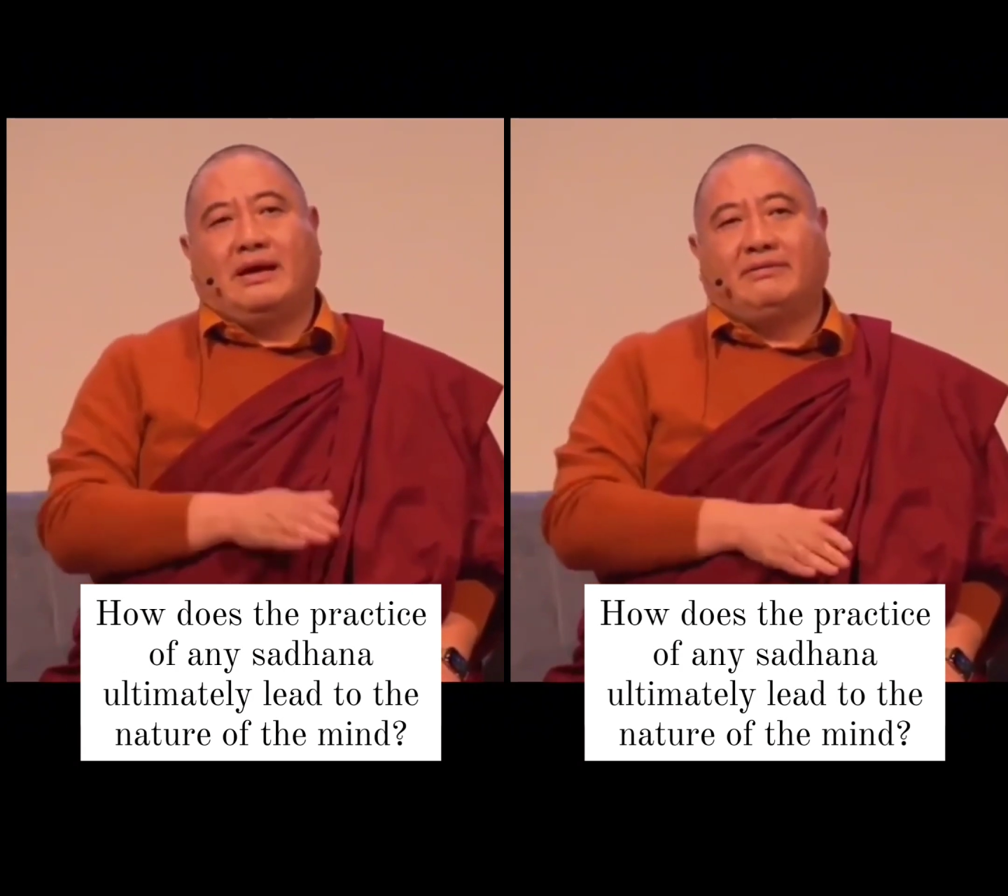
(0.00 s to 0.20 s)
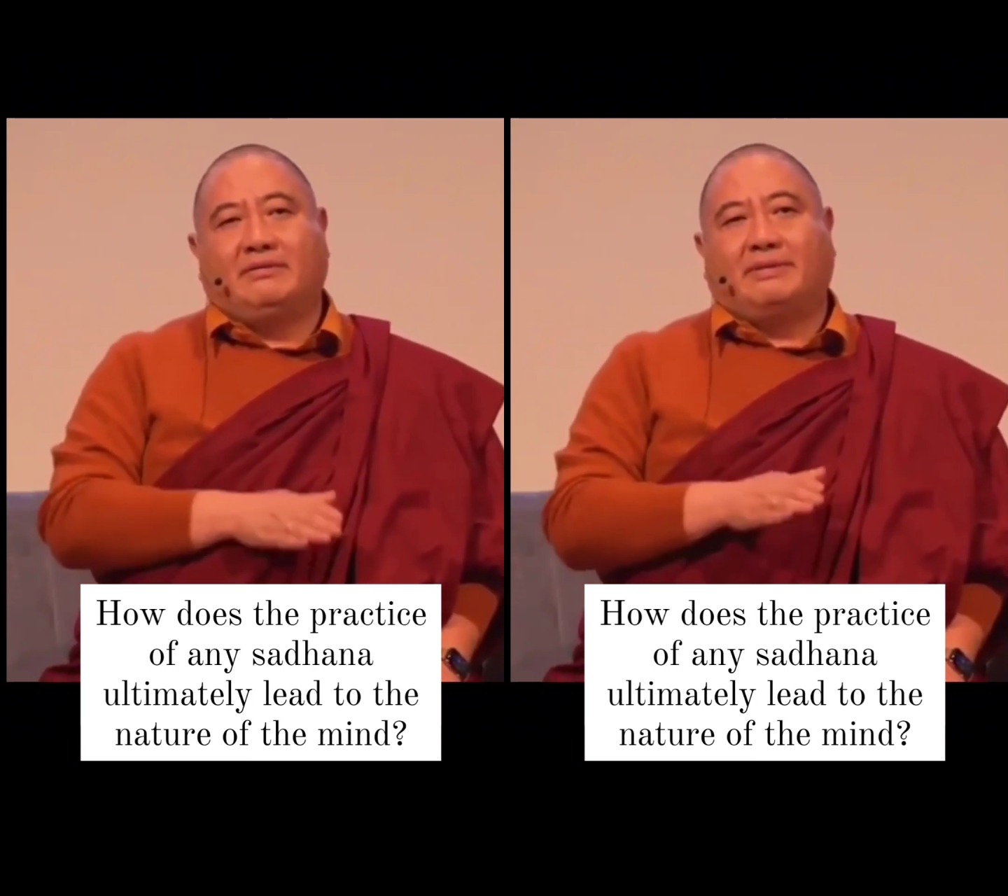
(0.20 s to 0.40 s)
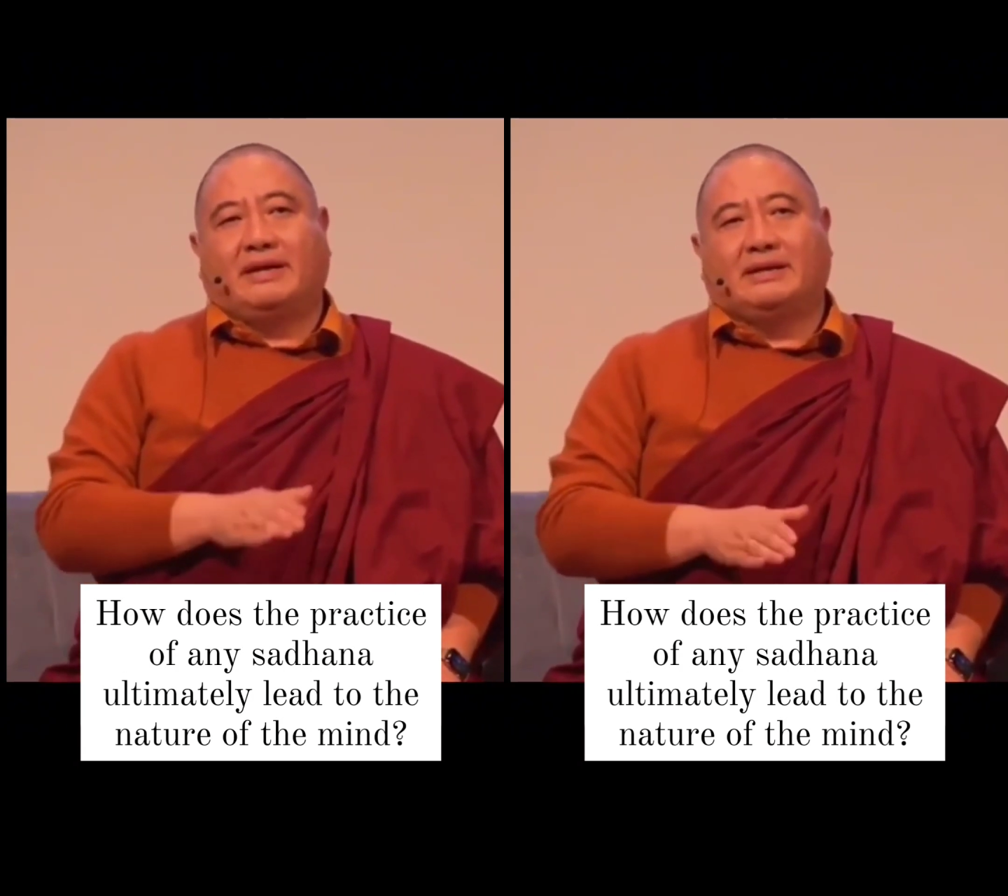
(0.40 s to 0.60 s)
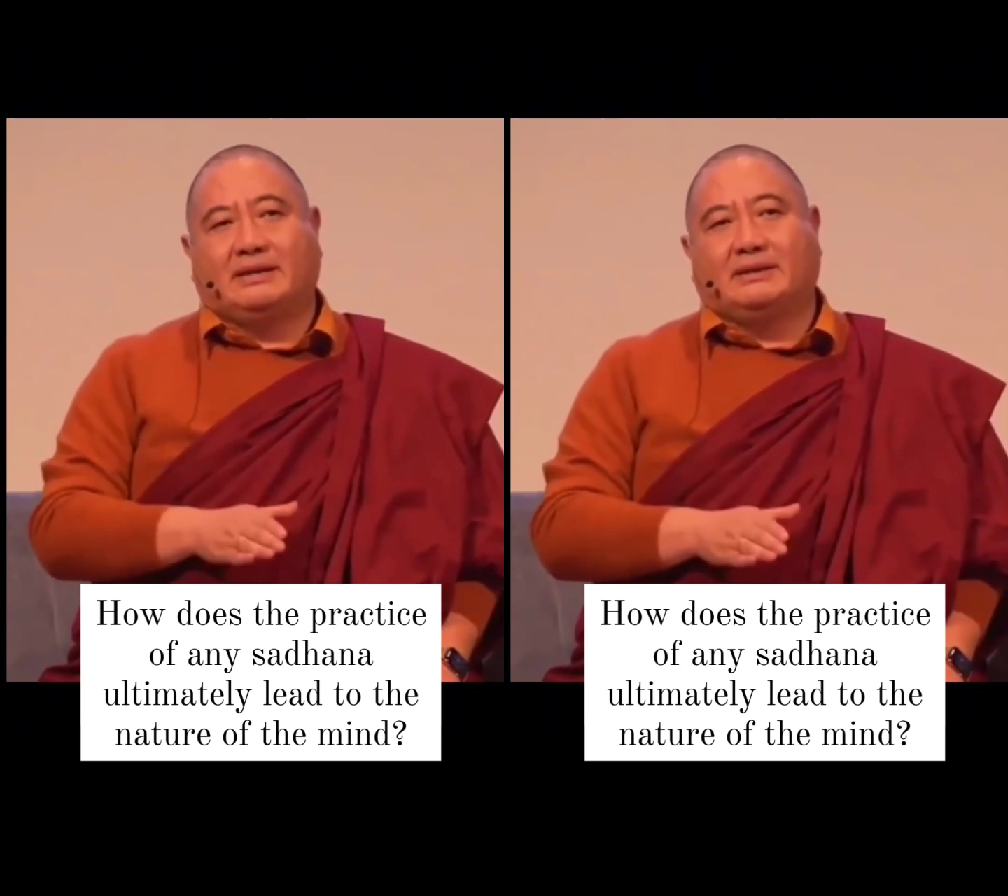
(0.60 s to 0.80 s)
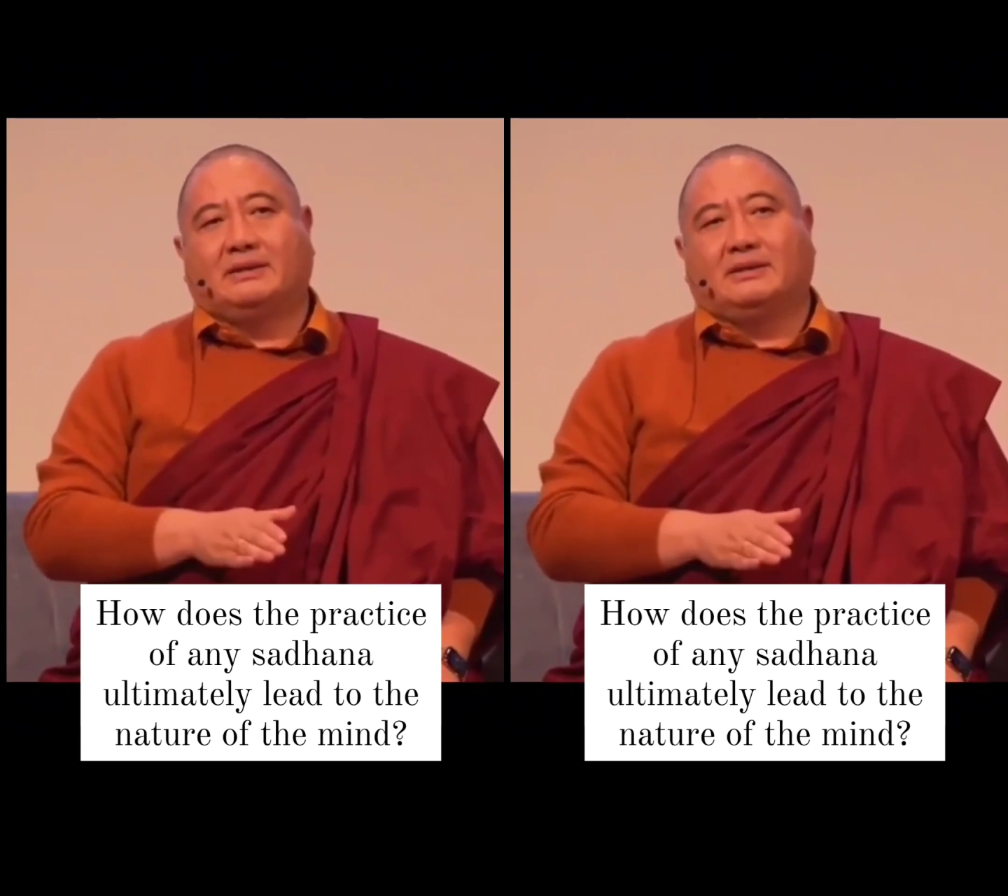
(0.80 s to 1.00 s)
every
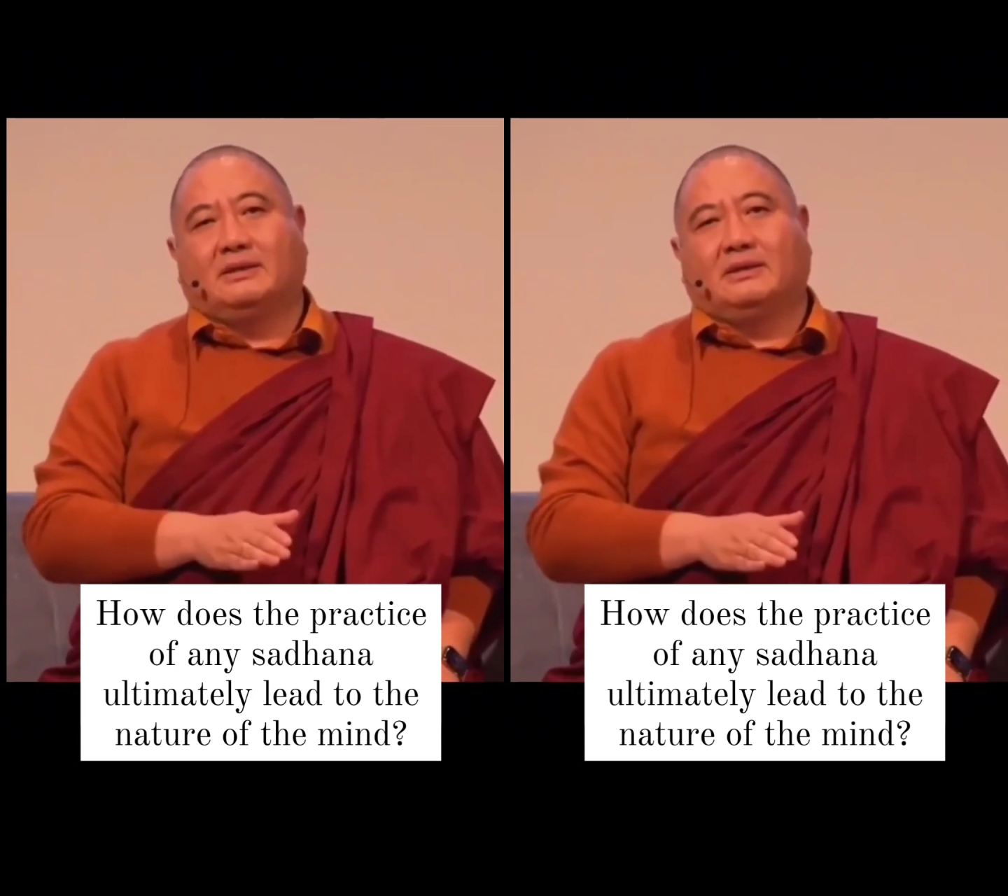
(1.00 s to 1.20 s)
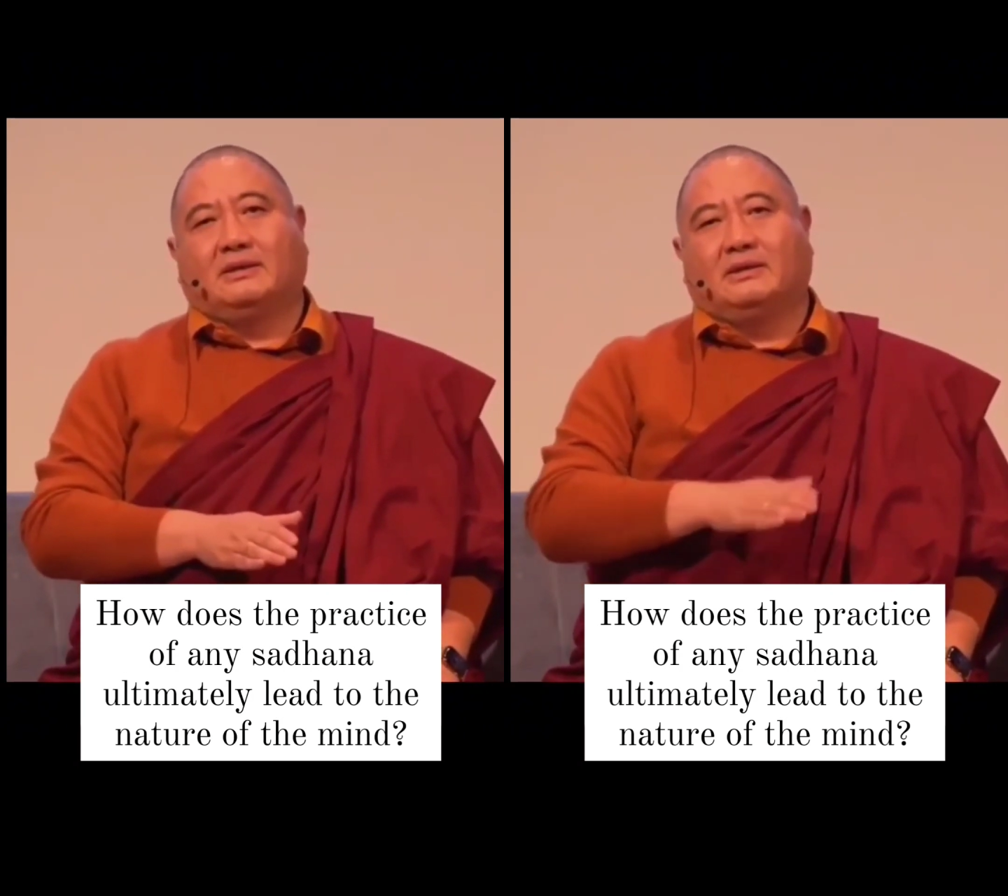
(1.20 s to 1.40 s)
practice,